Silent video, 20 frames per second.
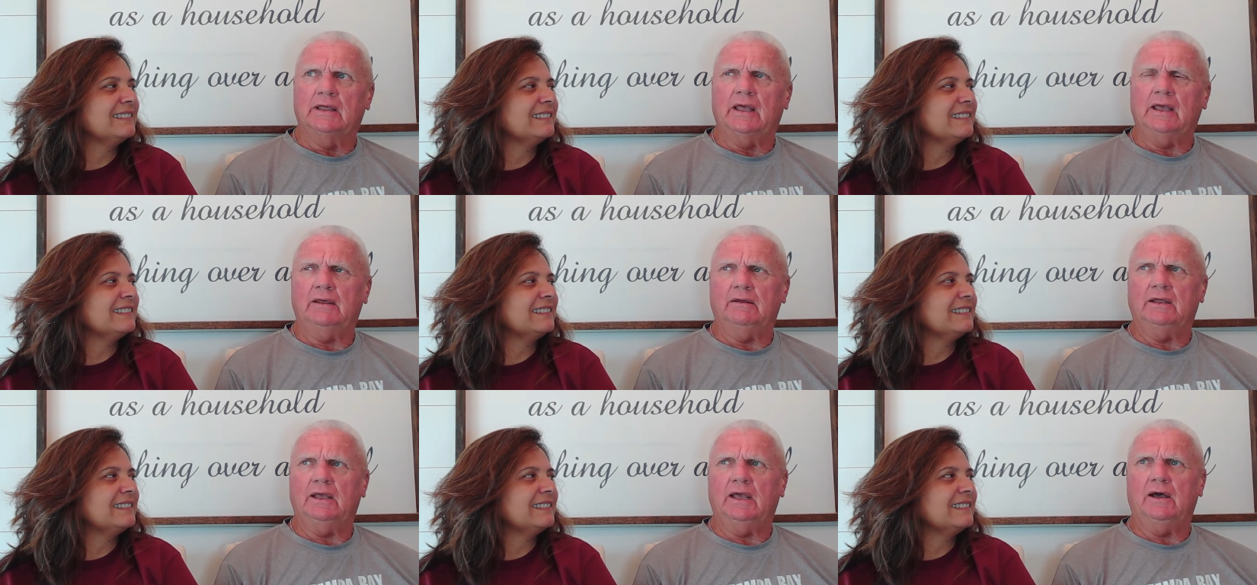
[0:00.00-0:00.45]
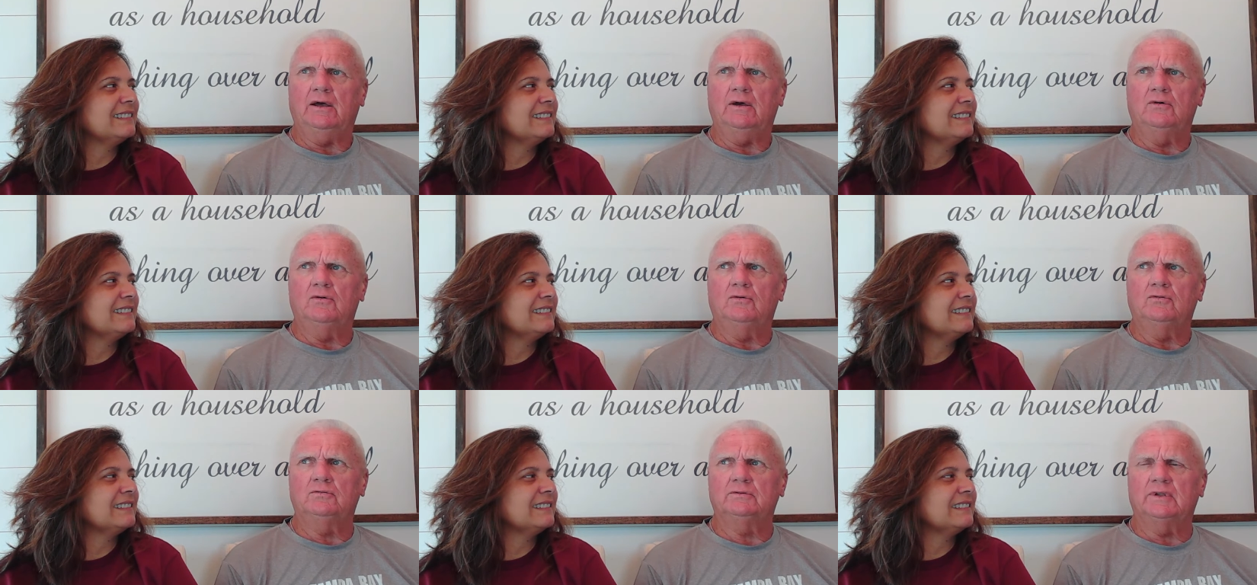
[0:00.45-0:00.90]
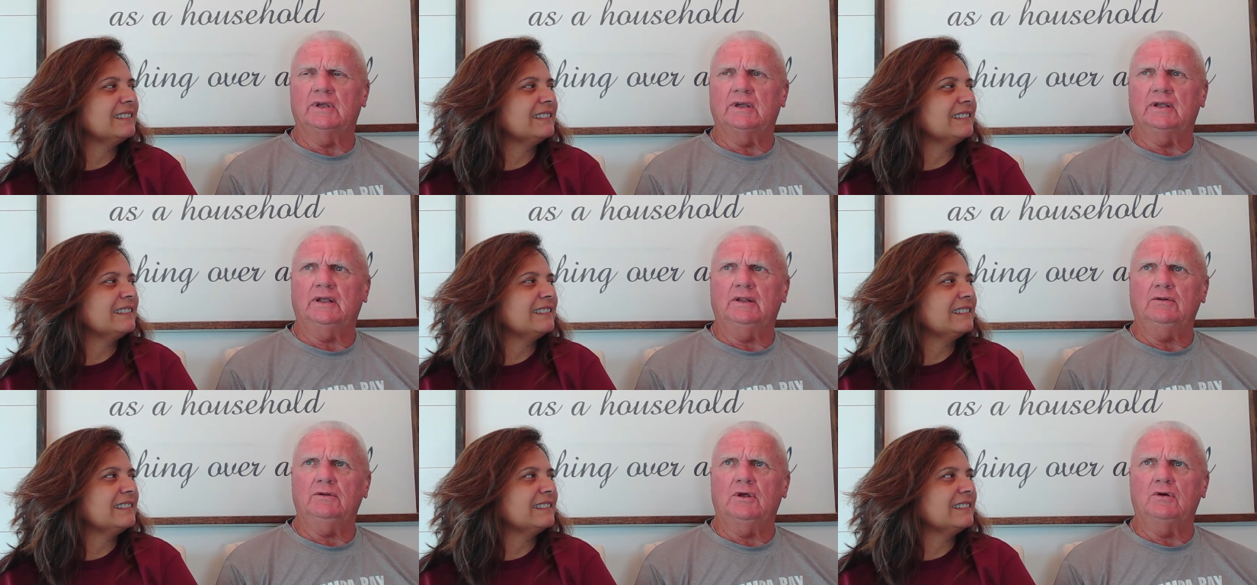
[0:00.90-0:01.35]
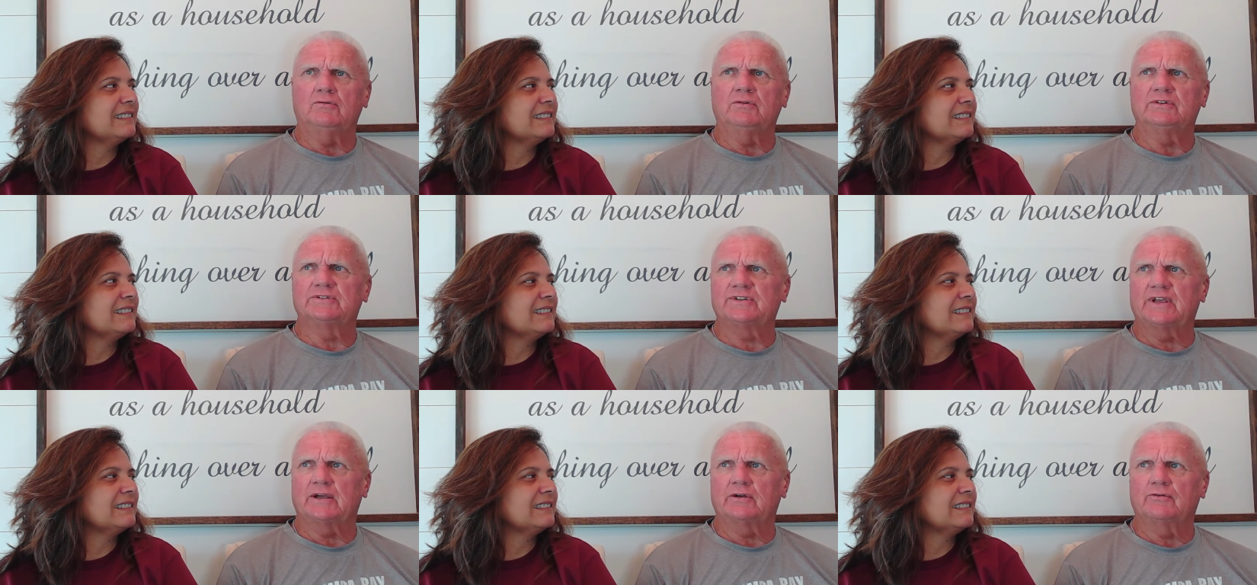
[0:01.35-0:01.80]
Speaker 1: How how long
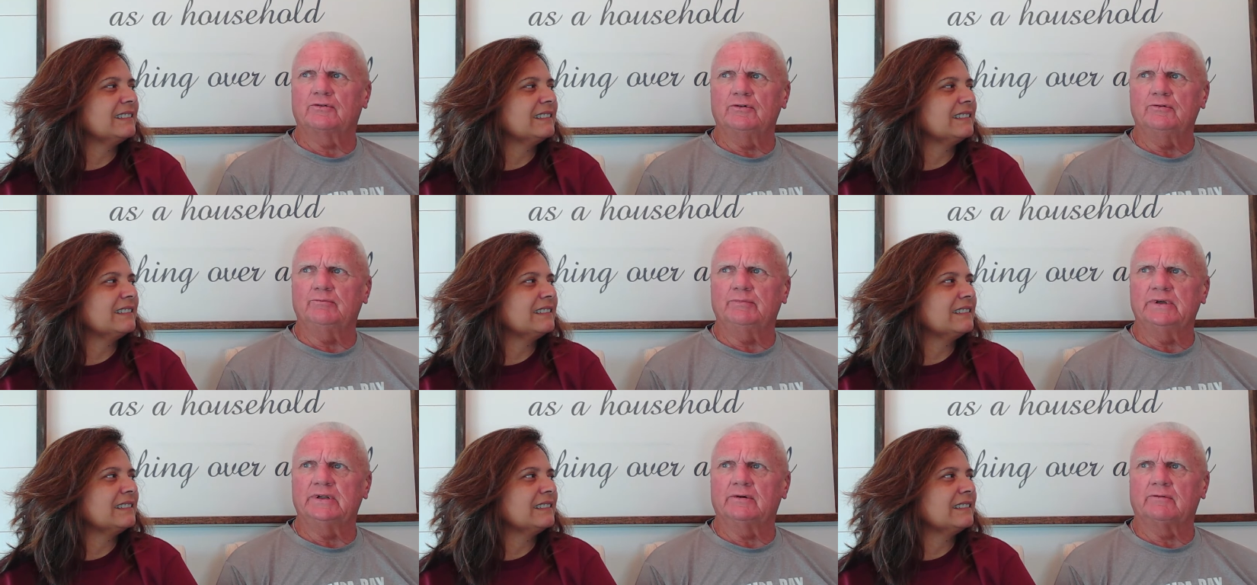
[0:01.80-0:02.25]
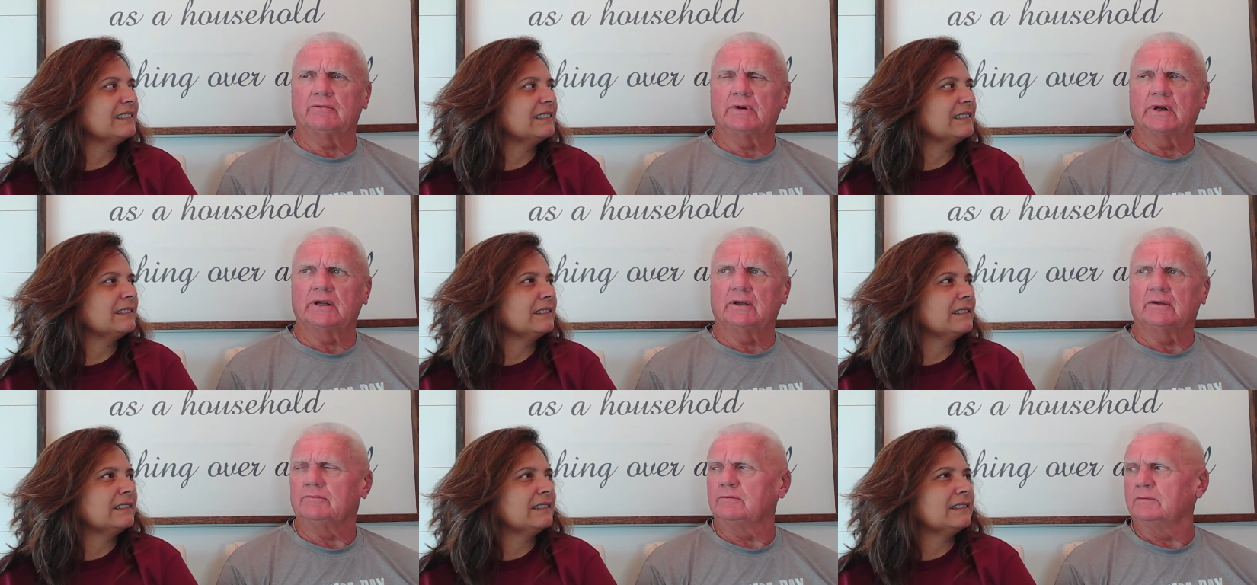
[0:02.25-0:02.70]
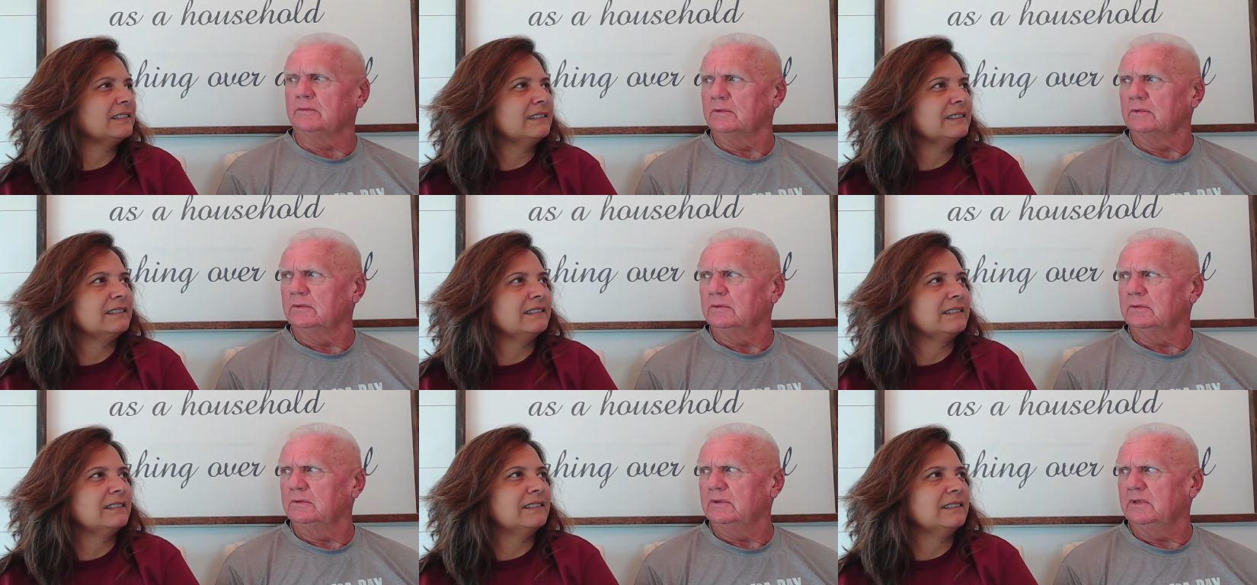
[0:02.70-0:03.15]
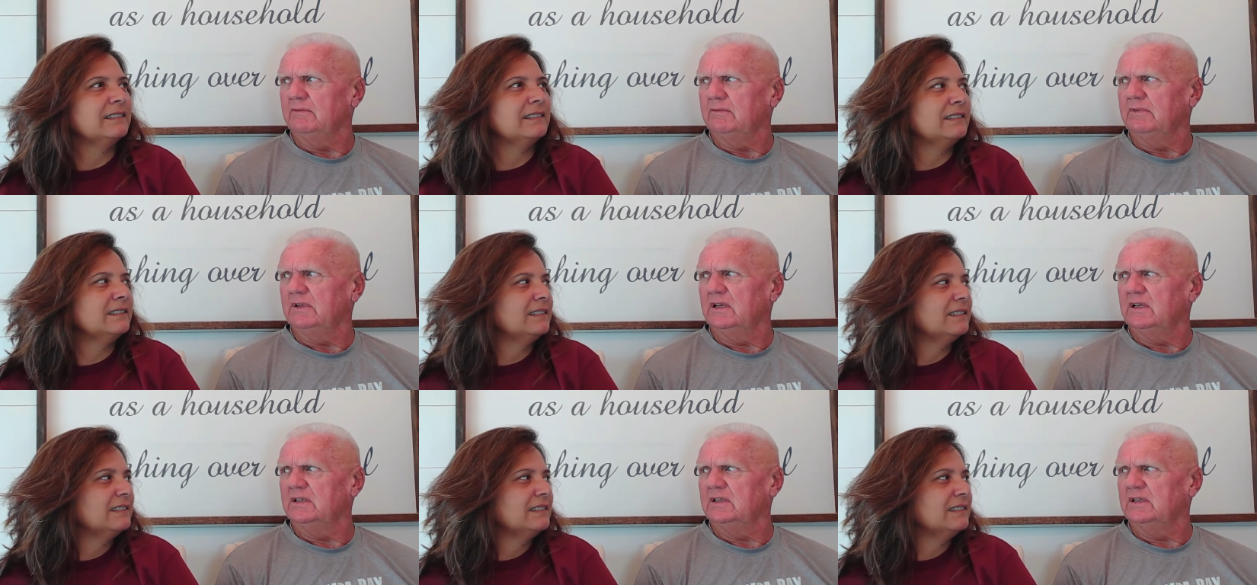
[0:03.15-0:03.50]
has that group been around? You have any